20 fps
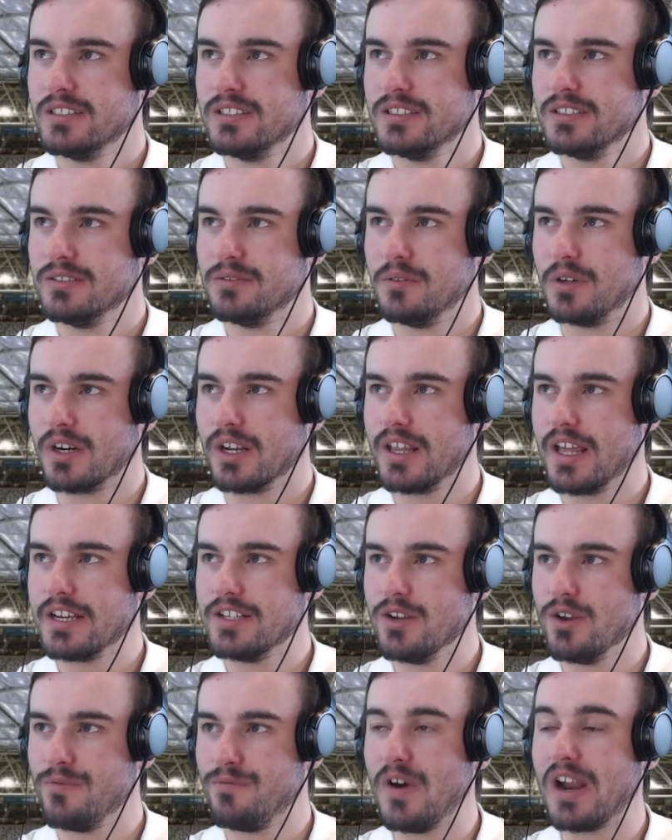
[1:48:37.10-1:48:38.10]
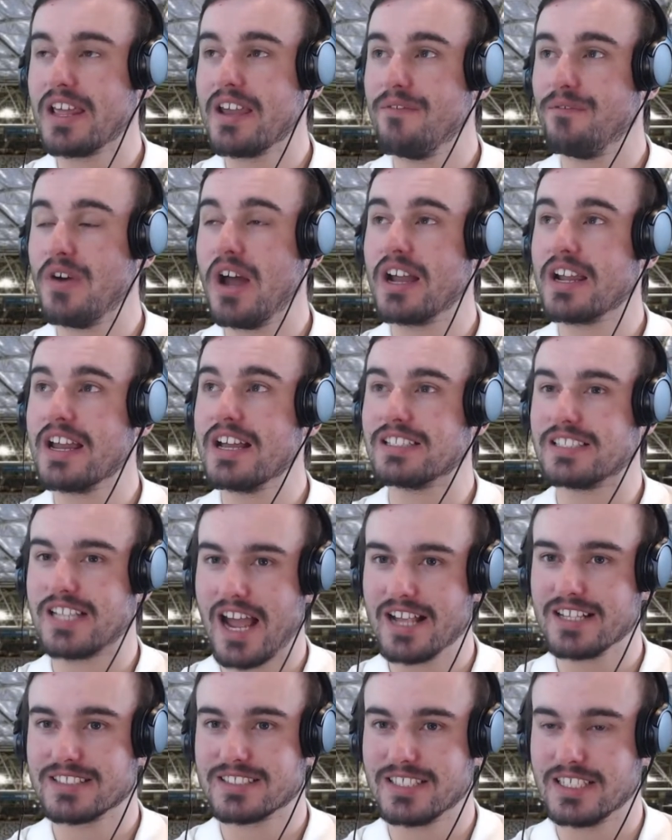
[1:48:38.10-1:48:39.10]
What do? Faliafanga
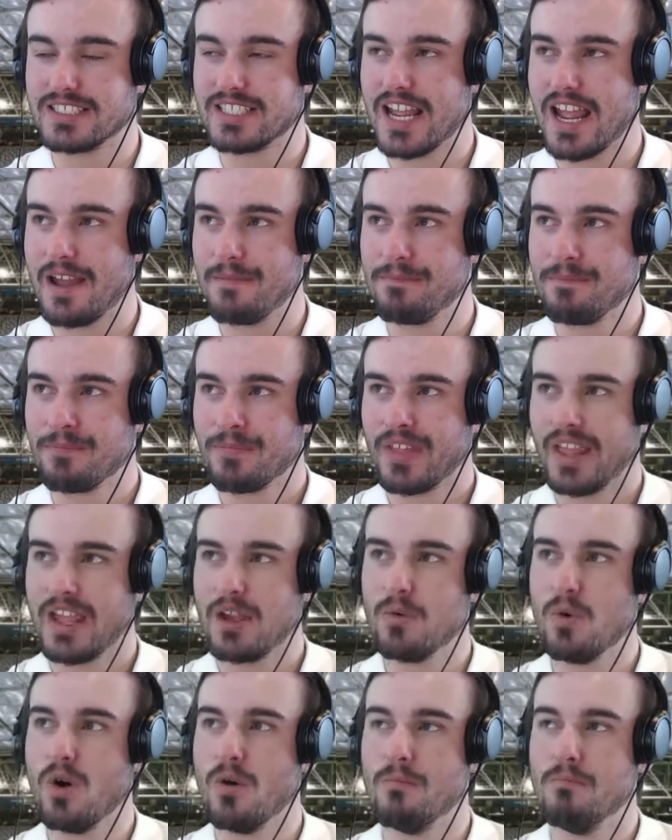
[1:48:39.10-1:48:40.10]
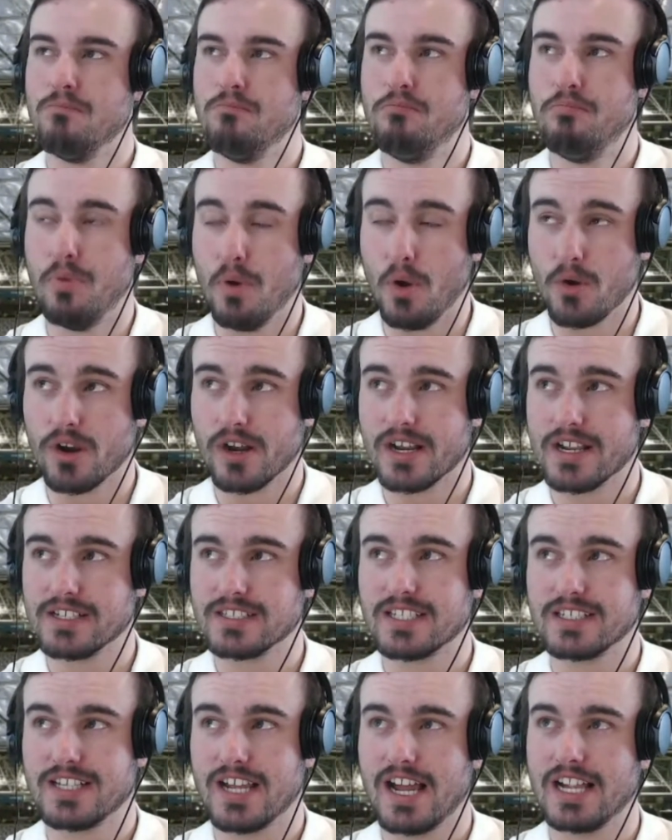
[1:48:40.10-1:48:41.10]
takes the tap. He will boot it into
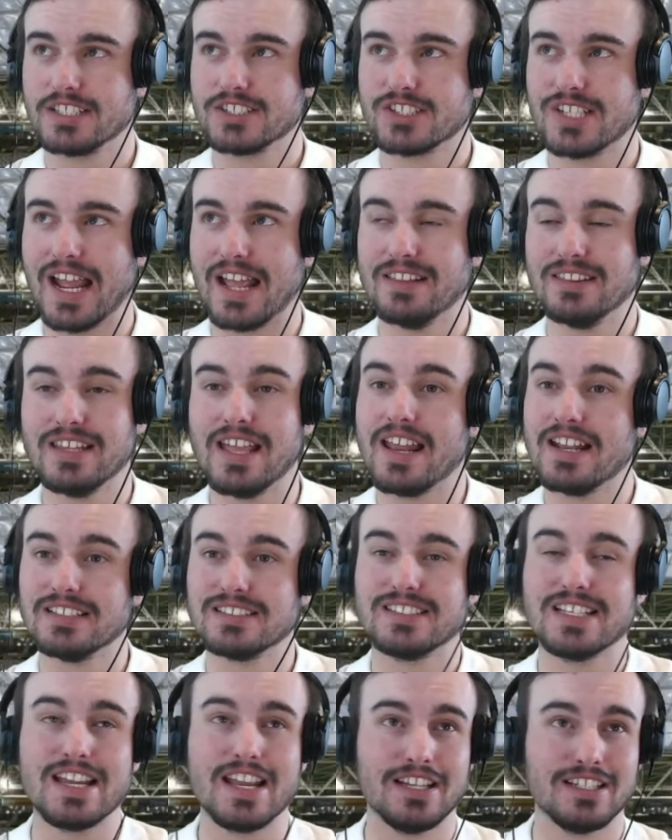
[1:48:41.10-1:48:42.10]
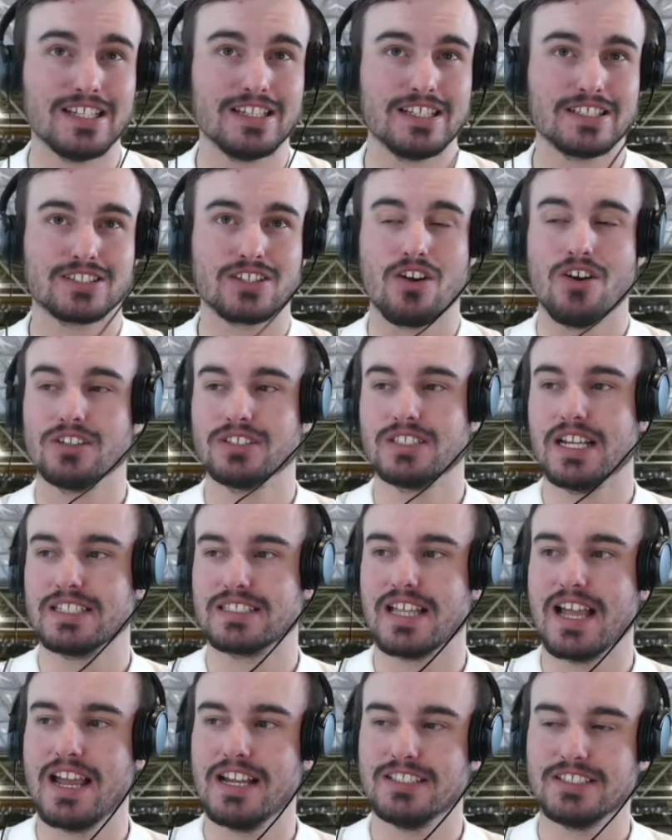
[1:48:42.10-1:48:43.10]
touch, and that is the end of this contest,
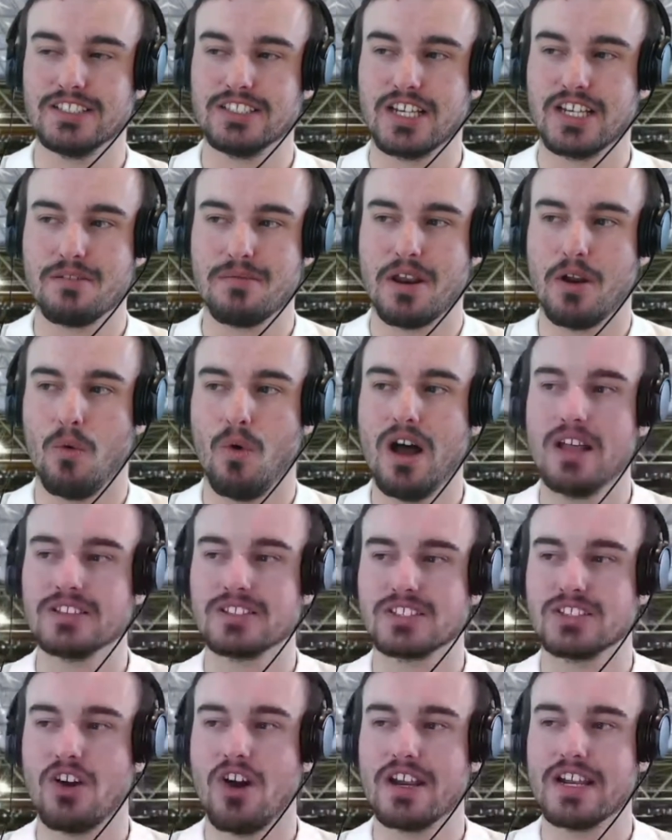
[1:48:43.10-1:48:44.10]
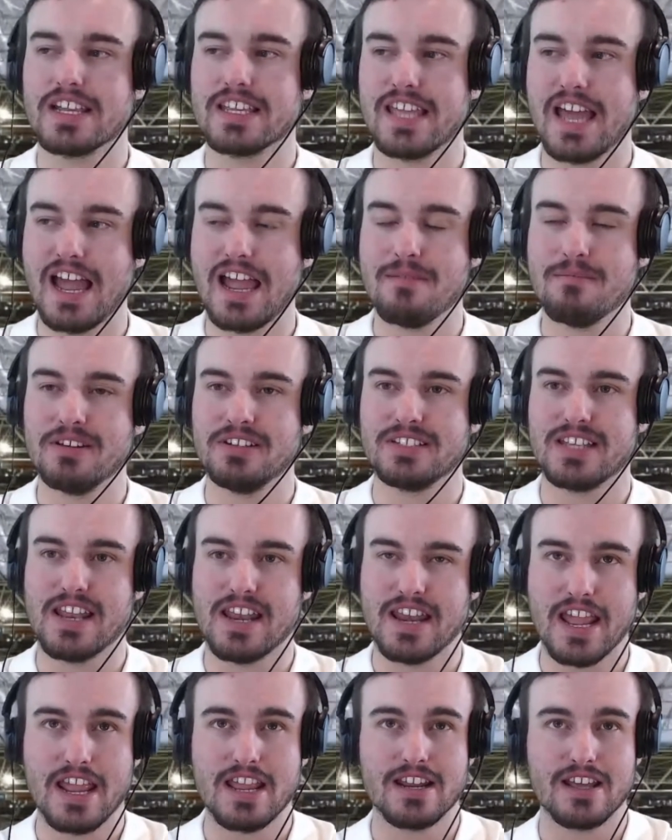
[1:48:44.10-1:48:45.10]
ladies and gentlemen. A one-sided game in
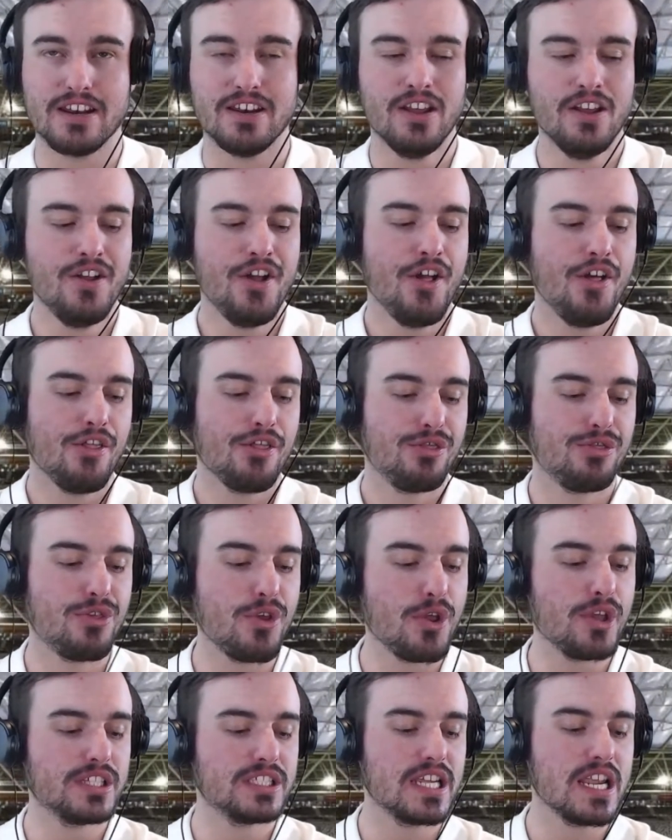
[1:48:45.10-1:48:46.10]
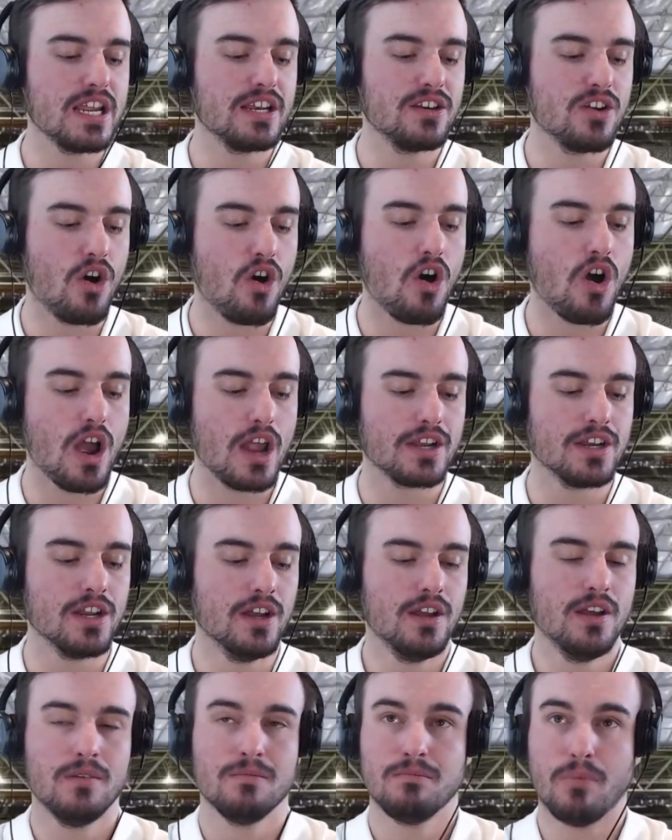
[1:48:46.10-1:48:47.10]
Dunedin. 39
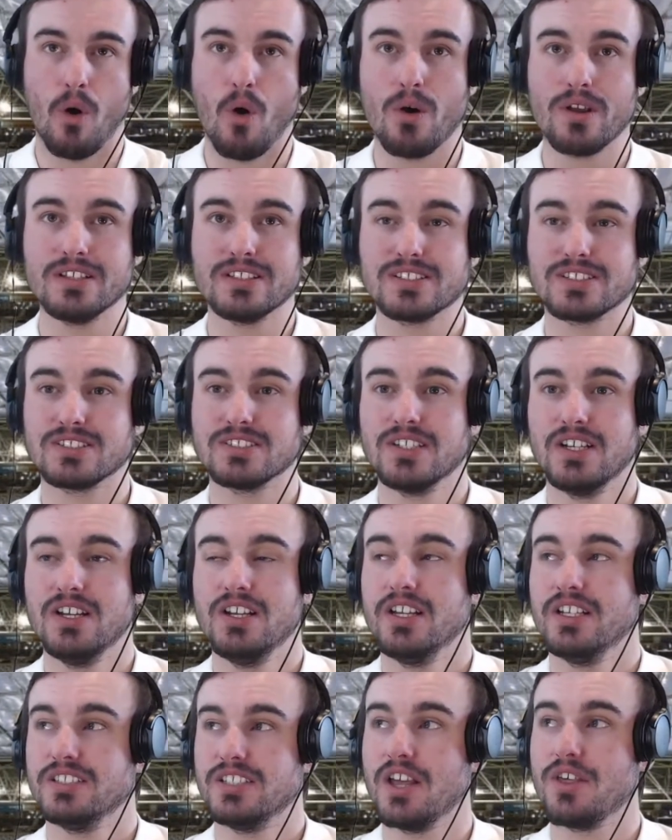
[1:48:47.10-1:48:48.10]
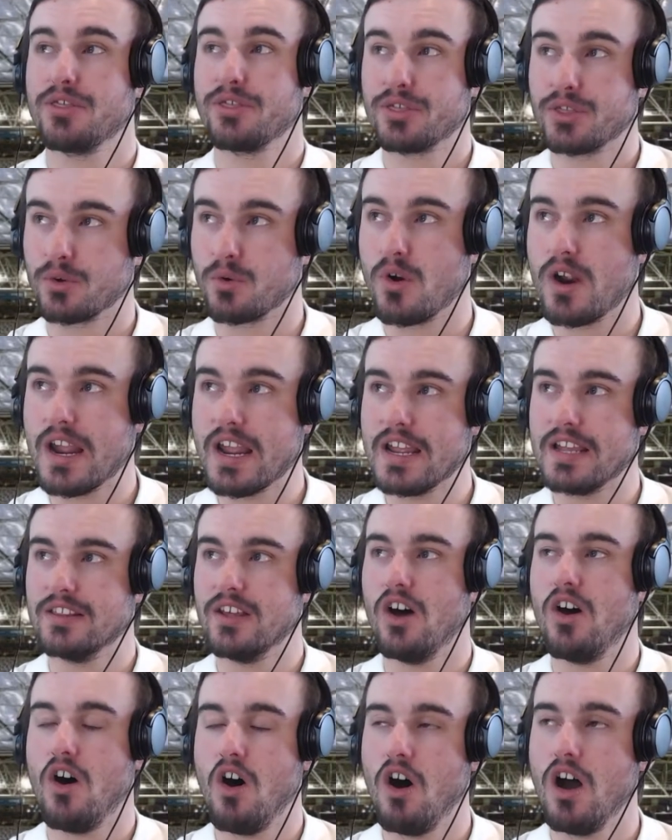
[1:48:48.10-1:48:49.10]
points to 3. The
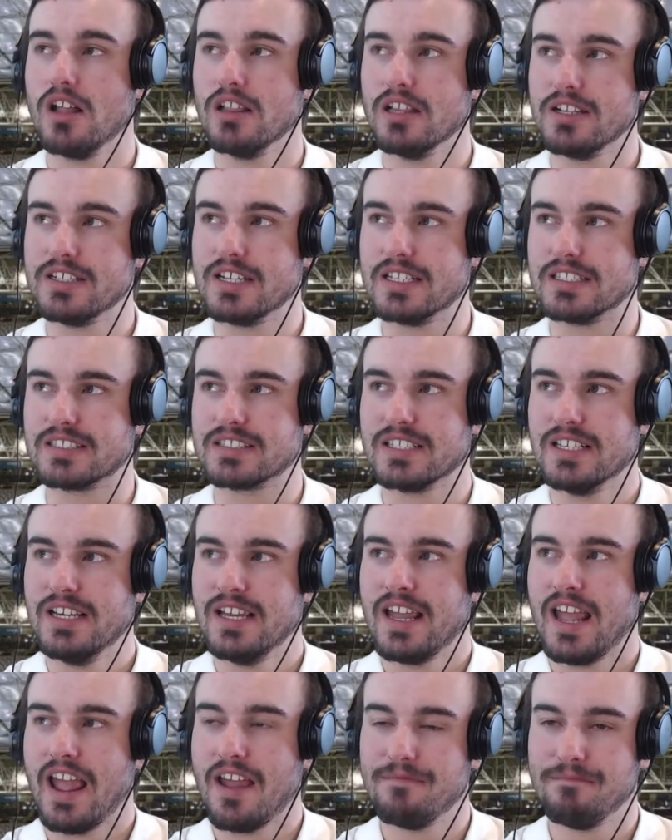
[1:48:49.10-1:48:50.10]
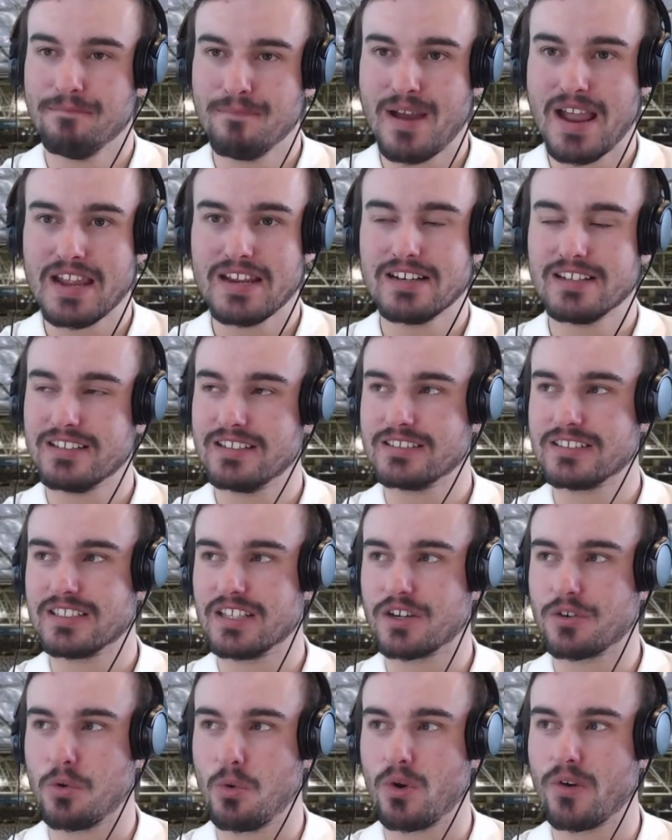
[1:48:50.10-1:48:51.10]
Highlanders have made it into the
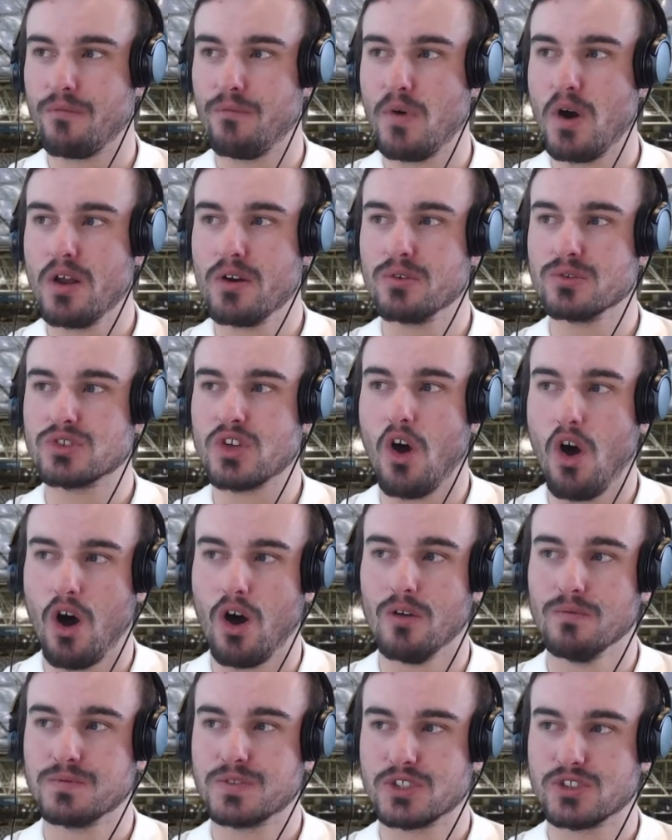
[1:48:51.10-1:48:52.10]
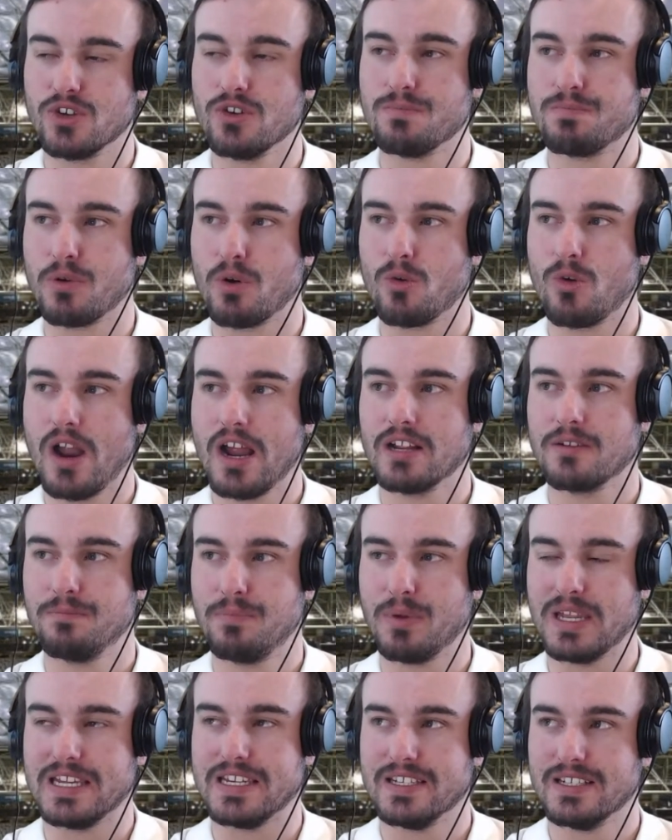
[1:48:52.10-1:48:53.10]
quarterfinals of Super
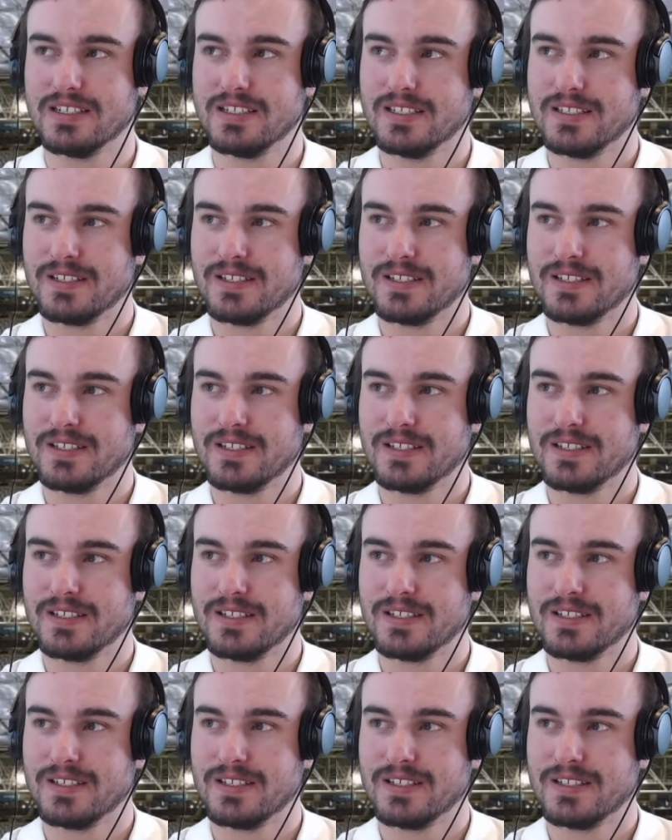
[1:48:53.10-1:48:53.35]
Rugby.